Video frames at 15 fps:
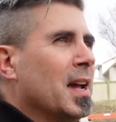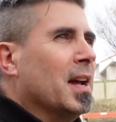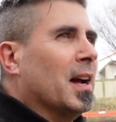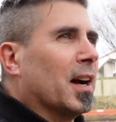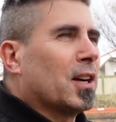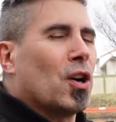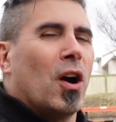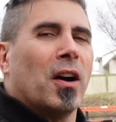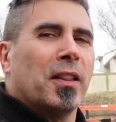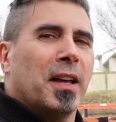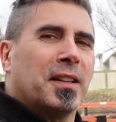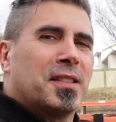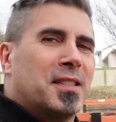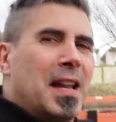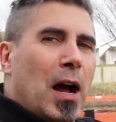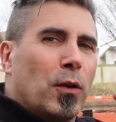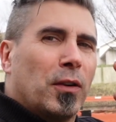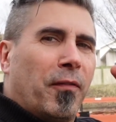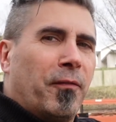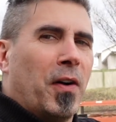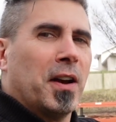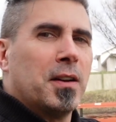A car that's down to
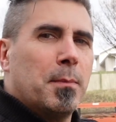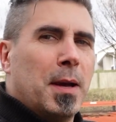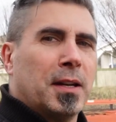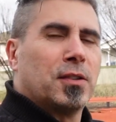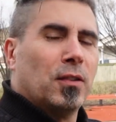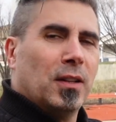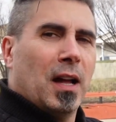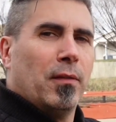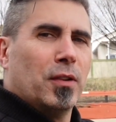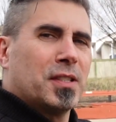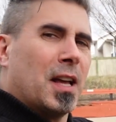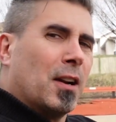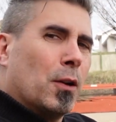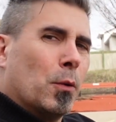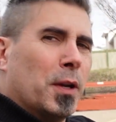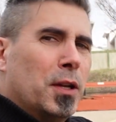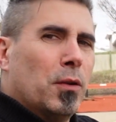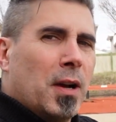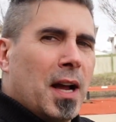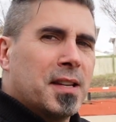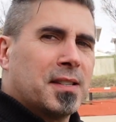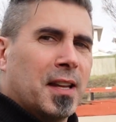fundamental levels. I don't know what you
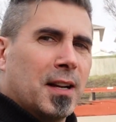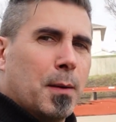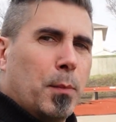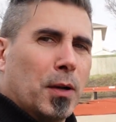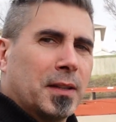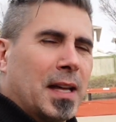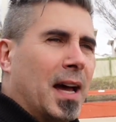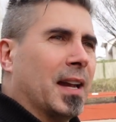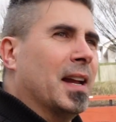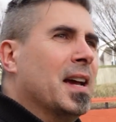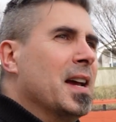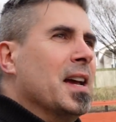guys think about that.